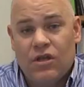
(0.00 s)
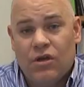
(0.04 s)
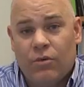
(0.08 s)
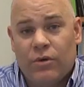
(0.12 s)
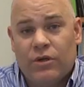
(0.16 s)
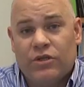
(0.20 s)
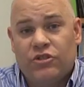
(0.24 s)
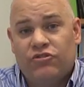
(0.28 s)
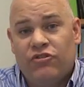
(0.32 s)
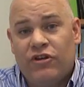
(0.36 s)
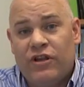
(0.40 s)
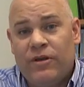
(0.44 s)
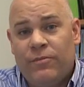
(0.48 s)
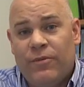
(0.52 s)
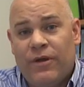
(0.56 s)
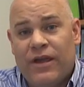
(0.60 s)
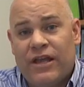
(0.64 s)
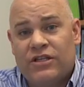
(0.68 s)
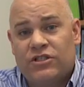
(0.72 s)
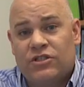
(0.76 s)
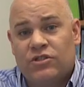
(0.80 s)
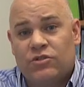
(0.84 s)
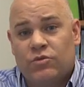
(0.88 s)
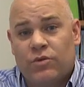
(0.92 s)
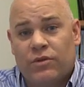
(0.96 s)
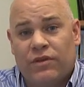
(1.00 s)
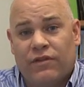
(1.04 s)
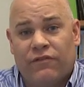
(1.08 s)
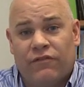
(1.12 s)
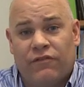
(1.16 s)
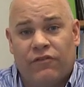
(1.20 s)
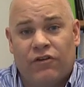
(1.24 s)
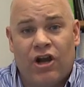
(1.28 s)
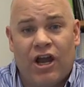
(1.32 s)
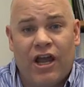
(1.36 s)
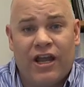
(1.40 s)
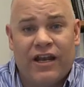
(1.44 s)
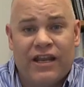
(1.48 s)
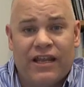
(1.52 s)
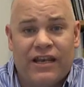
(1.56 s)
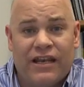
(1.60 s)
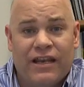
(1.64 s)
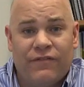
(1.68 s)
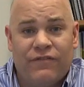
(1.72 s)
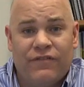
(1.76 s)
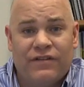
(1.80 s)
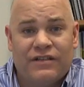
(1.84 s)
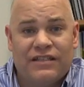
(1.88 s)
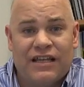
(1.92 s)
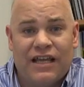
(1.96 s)
We treat patients with a variety of
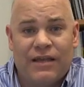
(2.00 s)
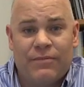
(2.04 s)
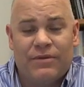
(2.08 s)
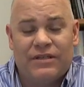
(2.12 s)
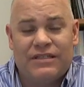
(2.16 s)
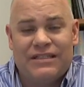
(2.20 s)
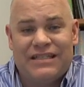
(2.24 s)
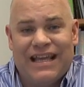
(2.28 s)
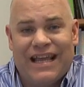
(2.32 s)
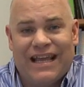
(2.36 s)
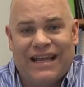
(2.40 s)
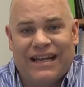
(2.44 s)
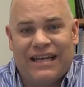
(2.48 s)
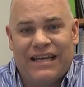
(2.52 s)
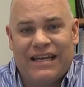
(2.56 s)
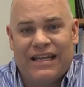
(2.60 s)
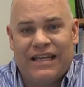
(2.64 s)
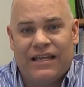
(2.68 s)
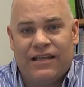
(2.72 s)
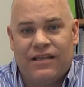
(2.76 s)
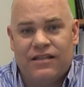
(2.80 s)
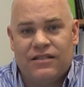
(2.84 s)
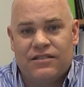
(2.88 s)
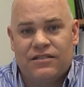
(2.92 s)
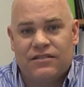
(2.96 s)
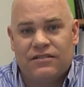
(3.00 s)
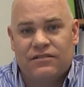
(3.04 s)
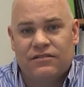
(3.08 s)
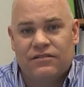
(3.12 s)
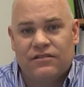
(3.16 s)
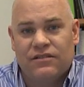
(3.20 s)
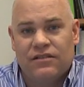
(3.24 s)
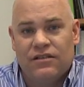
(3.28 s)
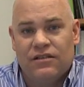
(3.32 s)
different type of techniques,